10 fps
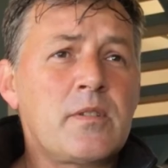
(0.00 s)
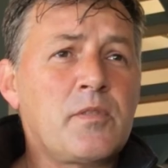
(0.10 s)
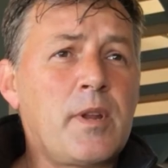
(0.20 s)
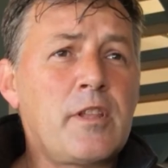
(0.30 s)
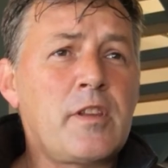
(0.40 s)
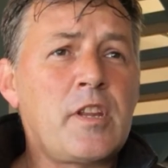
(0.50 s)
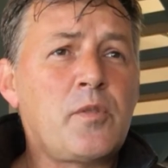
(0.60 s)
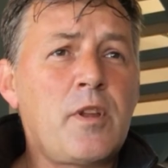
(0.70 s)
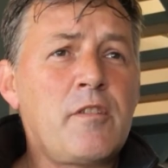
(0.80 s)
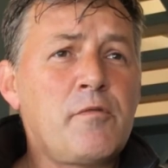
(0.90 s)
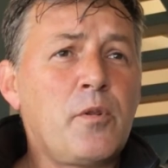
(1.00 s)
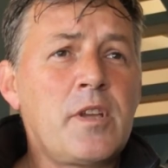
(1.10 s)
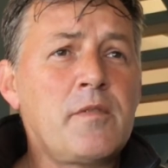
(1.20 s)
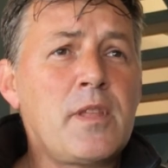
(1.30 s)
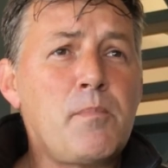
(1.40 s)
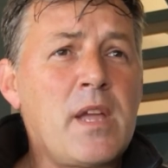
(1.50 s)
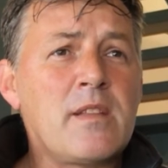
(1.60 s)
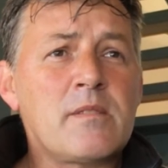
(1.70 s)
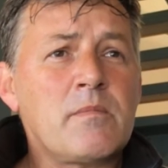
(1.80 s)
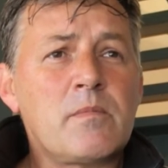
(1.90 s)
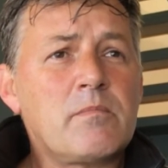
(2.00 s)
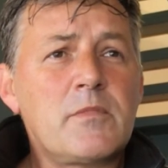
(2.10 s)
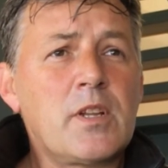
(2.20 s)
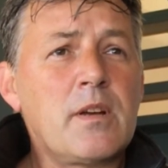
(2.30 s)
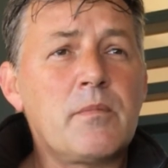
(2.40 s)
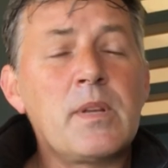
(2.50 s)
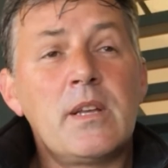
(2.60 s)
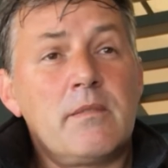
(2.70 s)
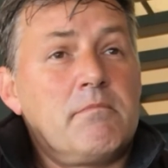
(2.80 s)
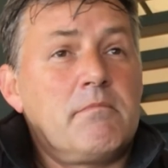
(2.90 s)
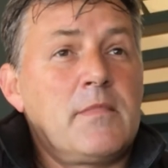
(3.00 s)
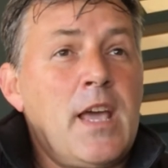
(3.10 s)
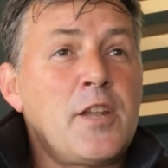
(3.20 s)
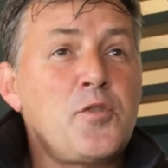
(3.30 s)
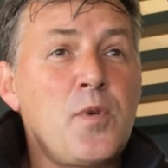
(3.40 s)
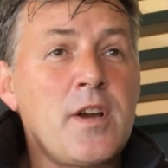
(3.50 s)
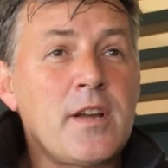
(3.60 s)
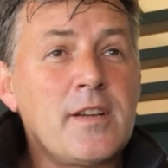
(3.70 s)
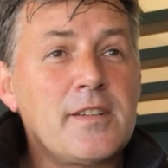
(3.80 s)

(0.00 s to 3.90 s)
23, 24, even the men, they had to work.